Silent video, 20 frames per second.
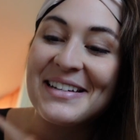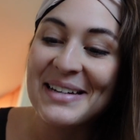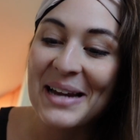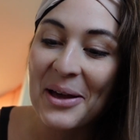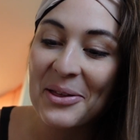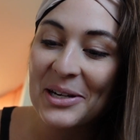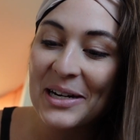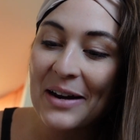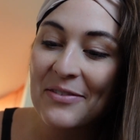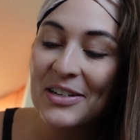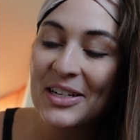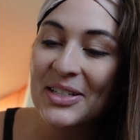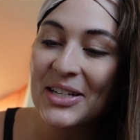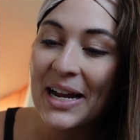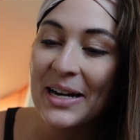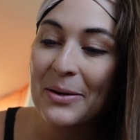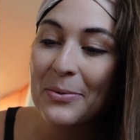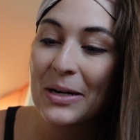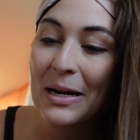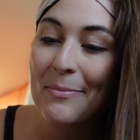Now that I've
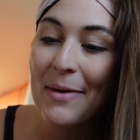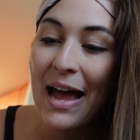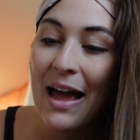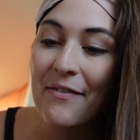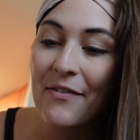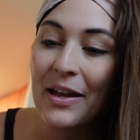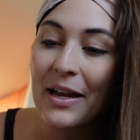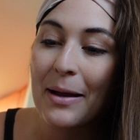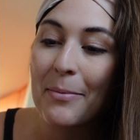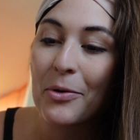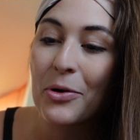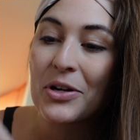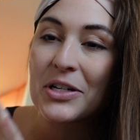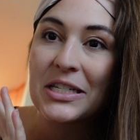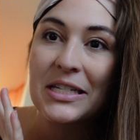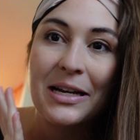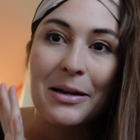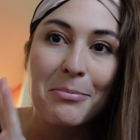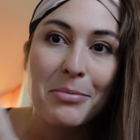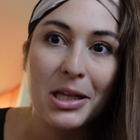decided what I'm having, I'm going
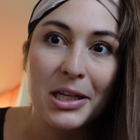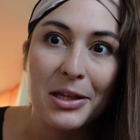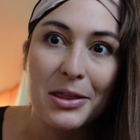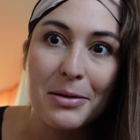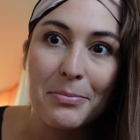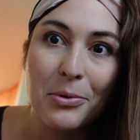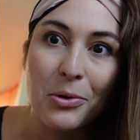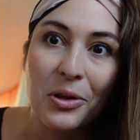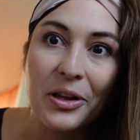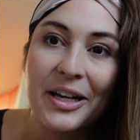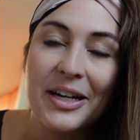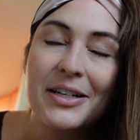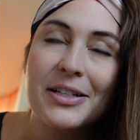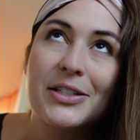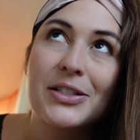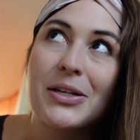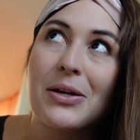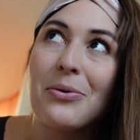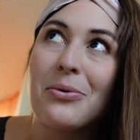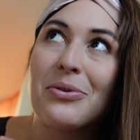to complete the bolus.
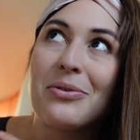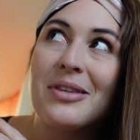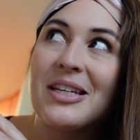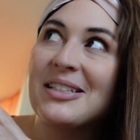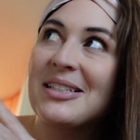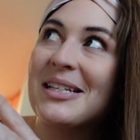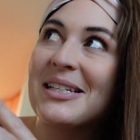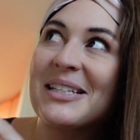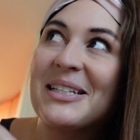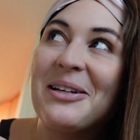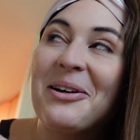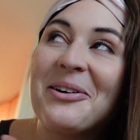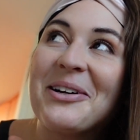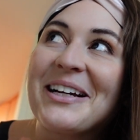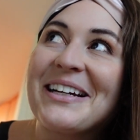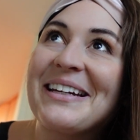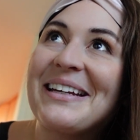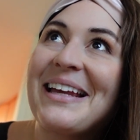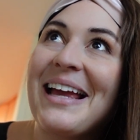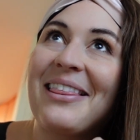So this is still
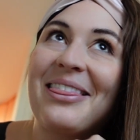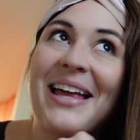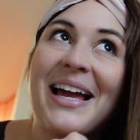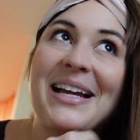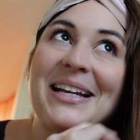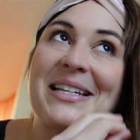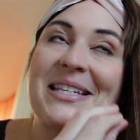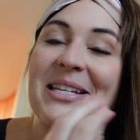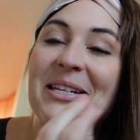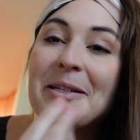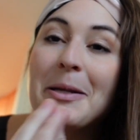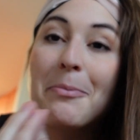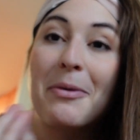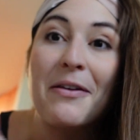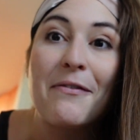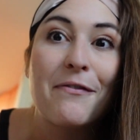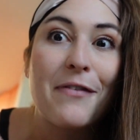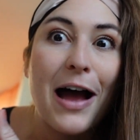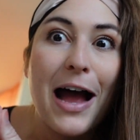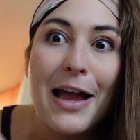gonna get that insulin in
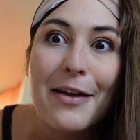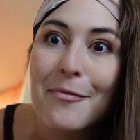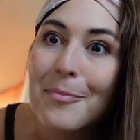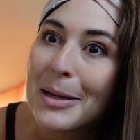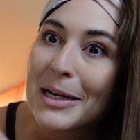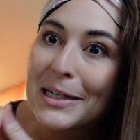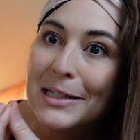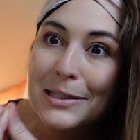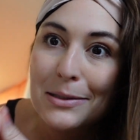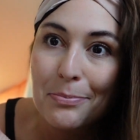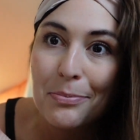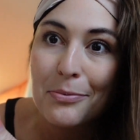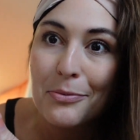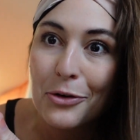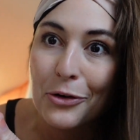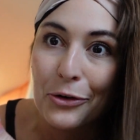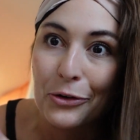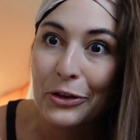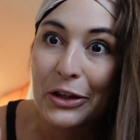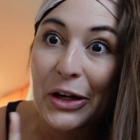me 5 minutes
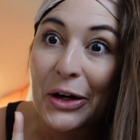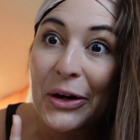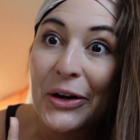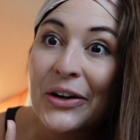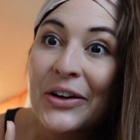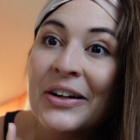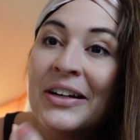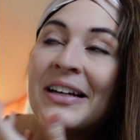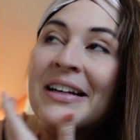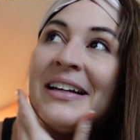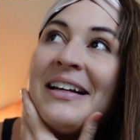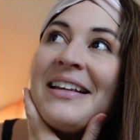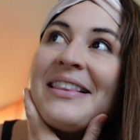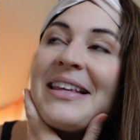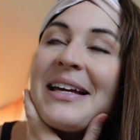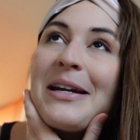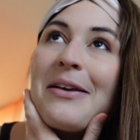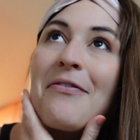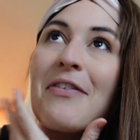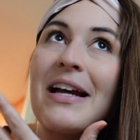earlier
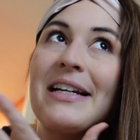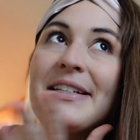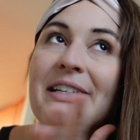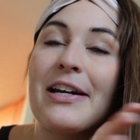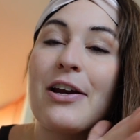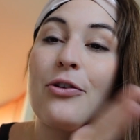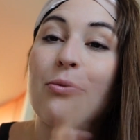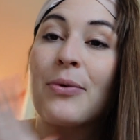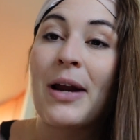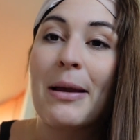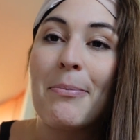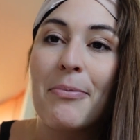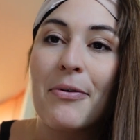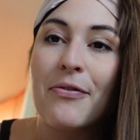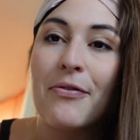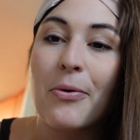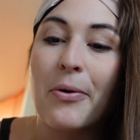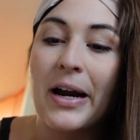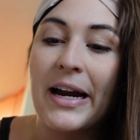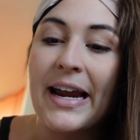than if I did it right
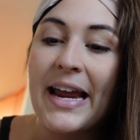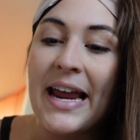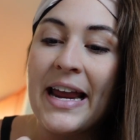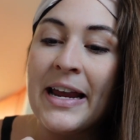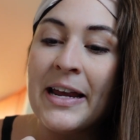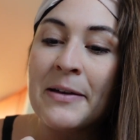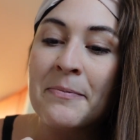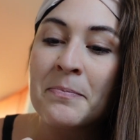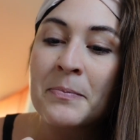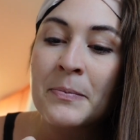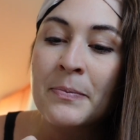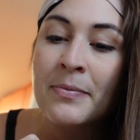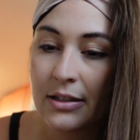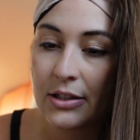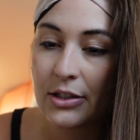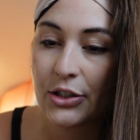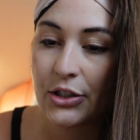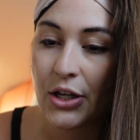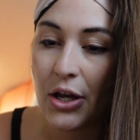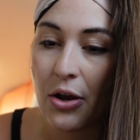before I ate.
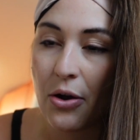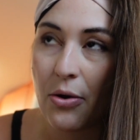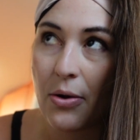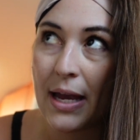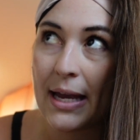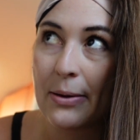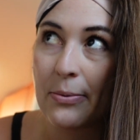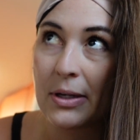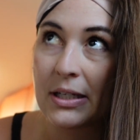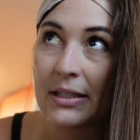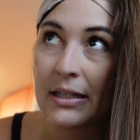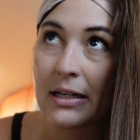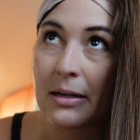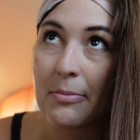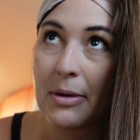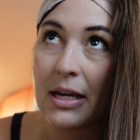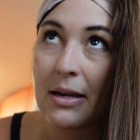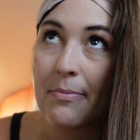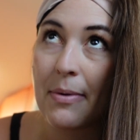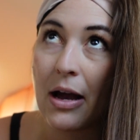So it was gonna
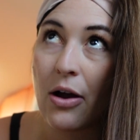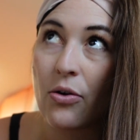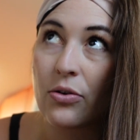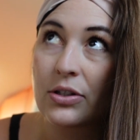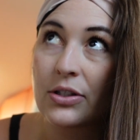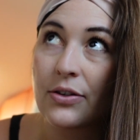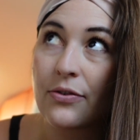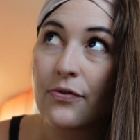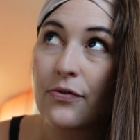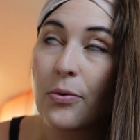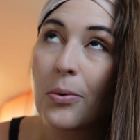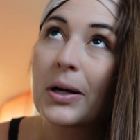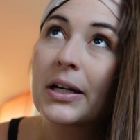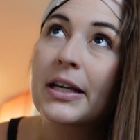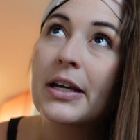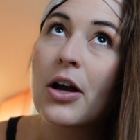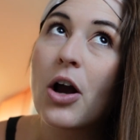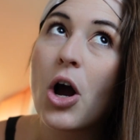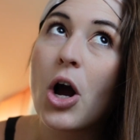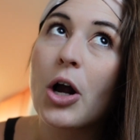be about
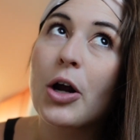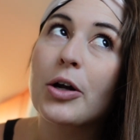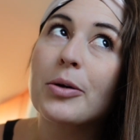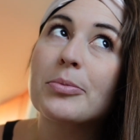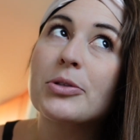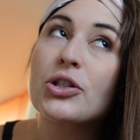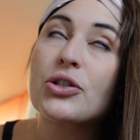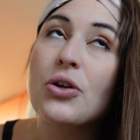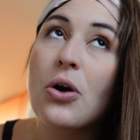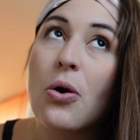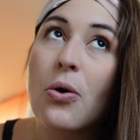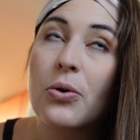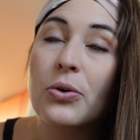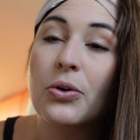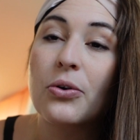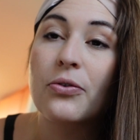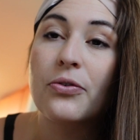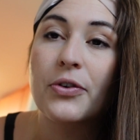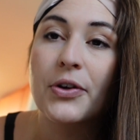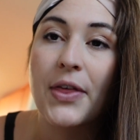40 carbs
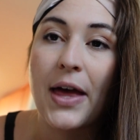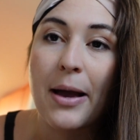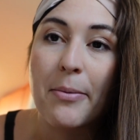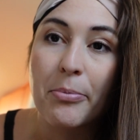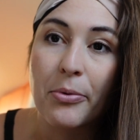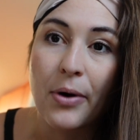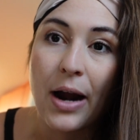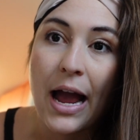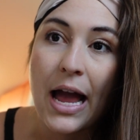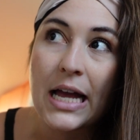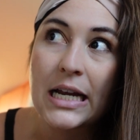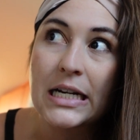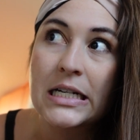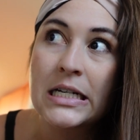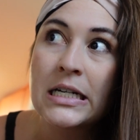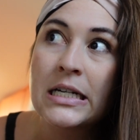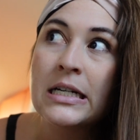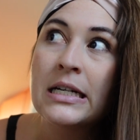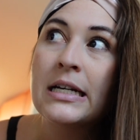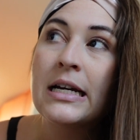total for that bread.
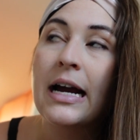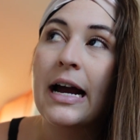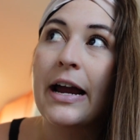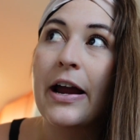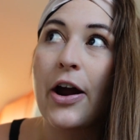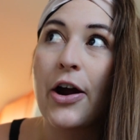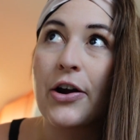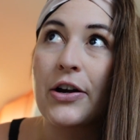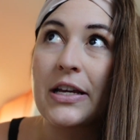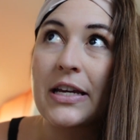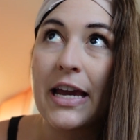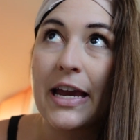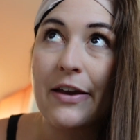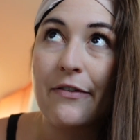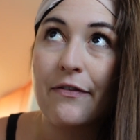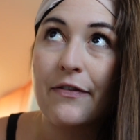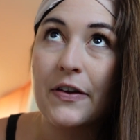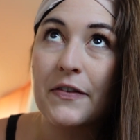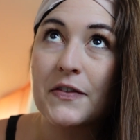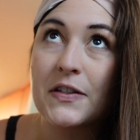I already gave
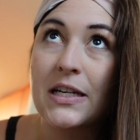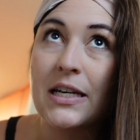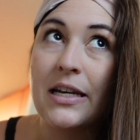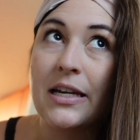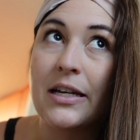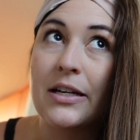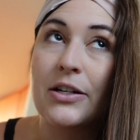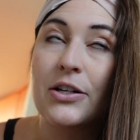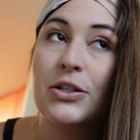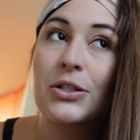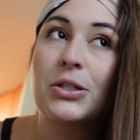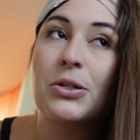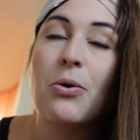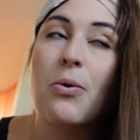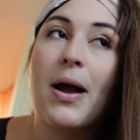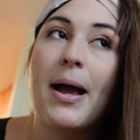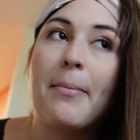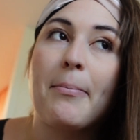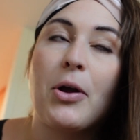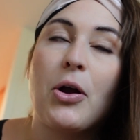15, so
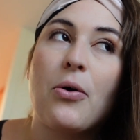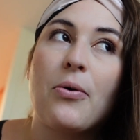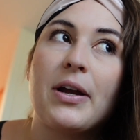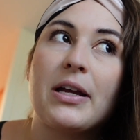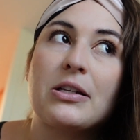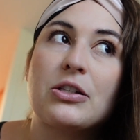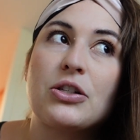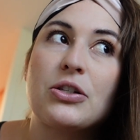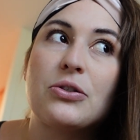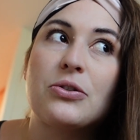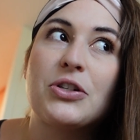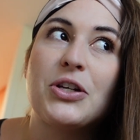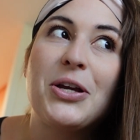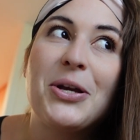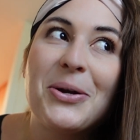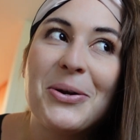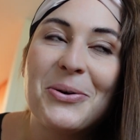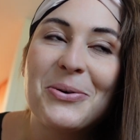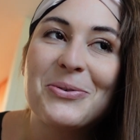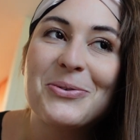I'm going to
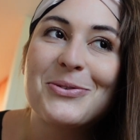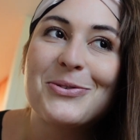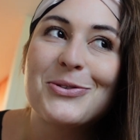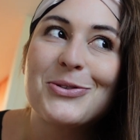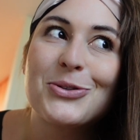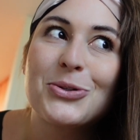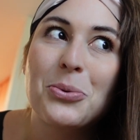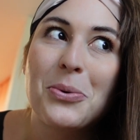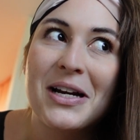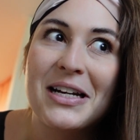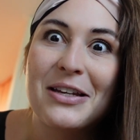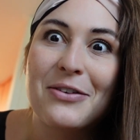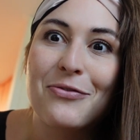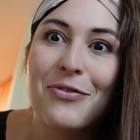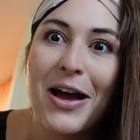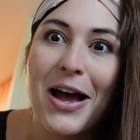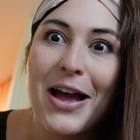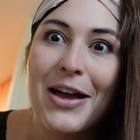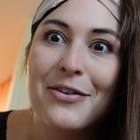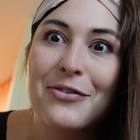do
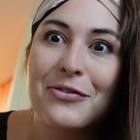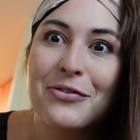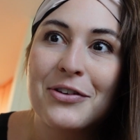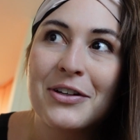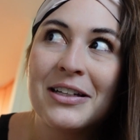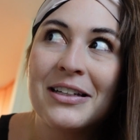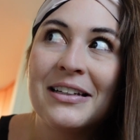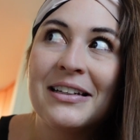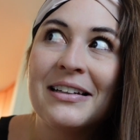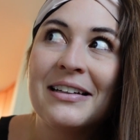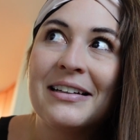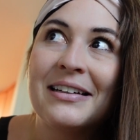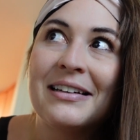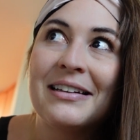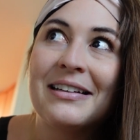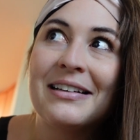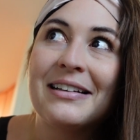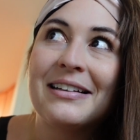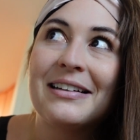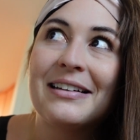25.
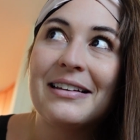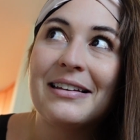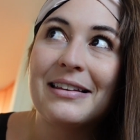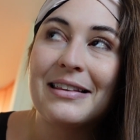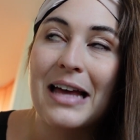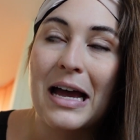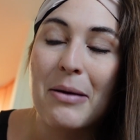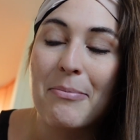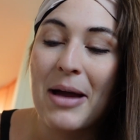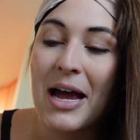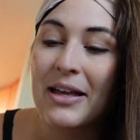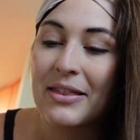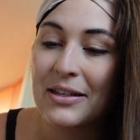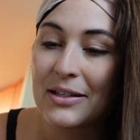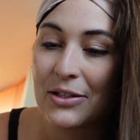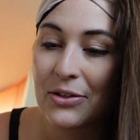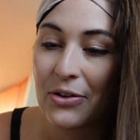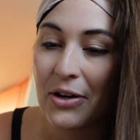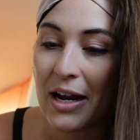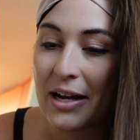That math
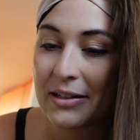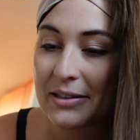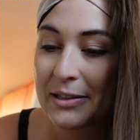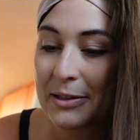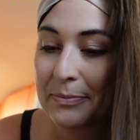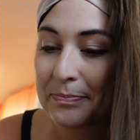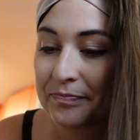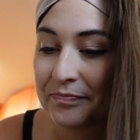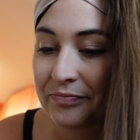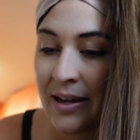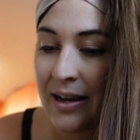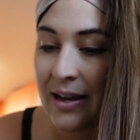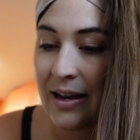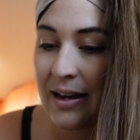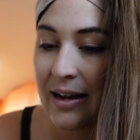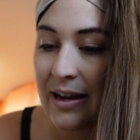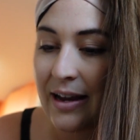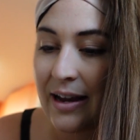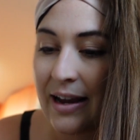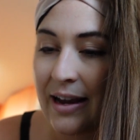is correct.
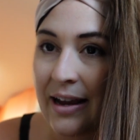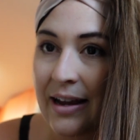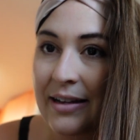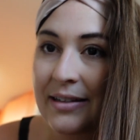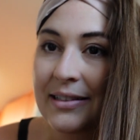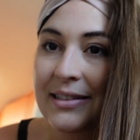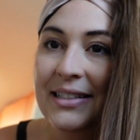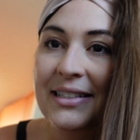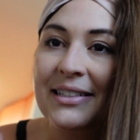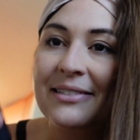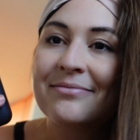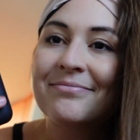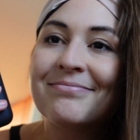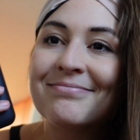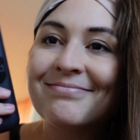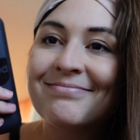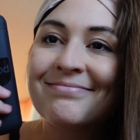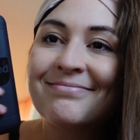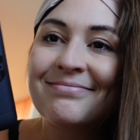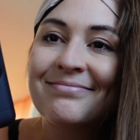And
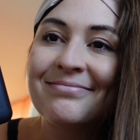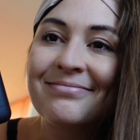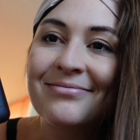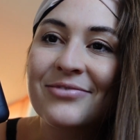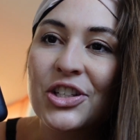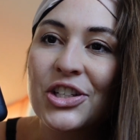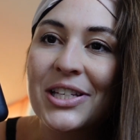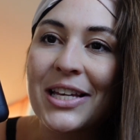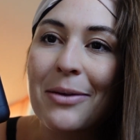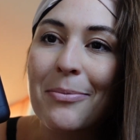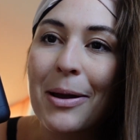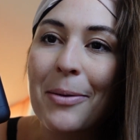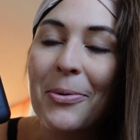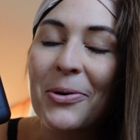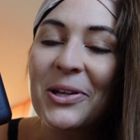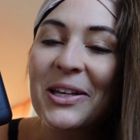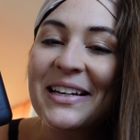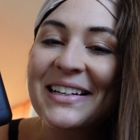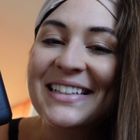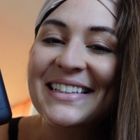just gave my
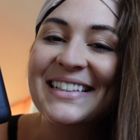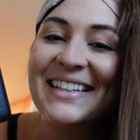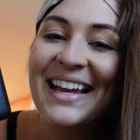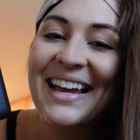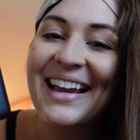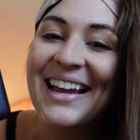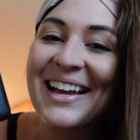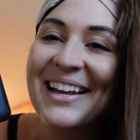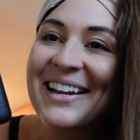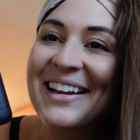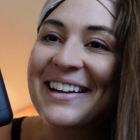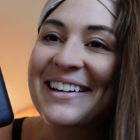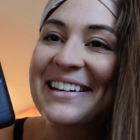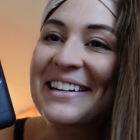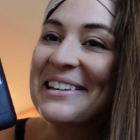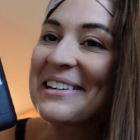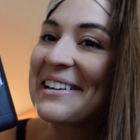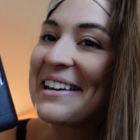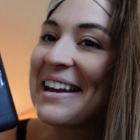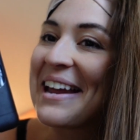bolus,
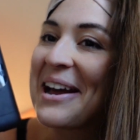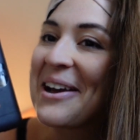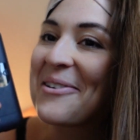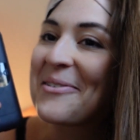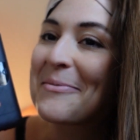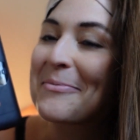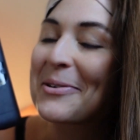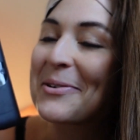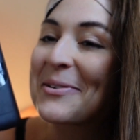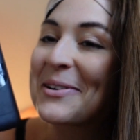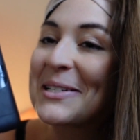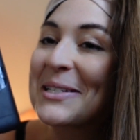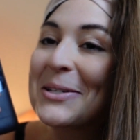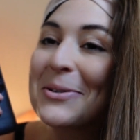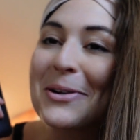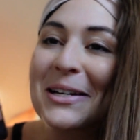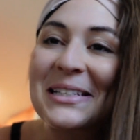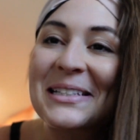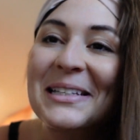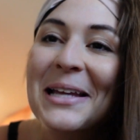and now I'm going
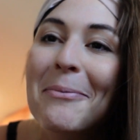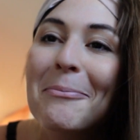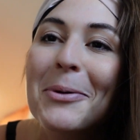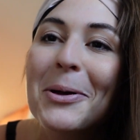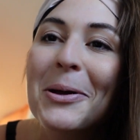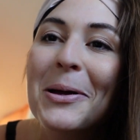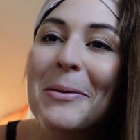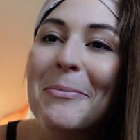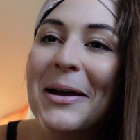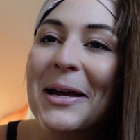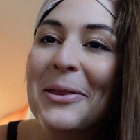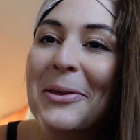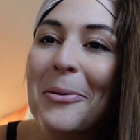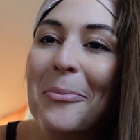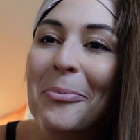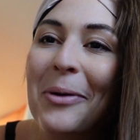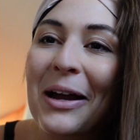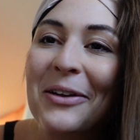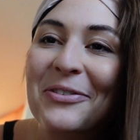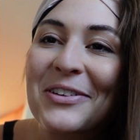to assemble my
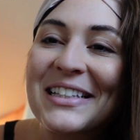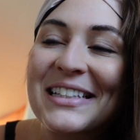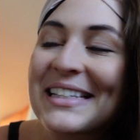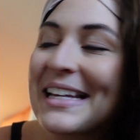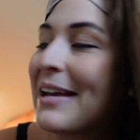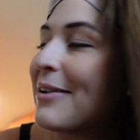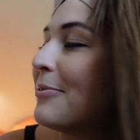little breakfast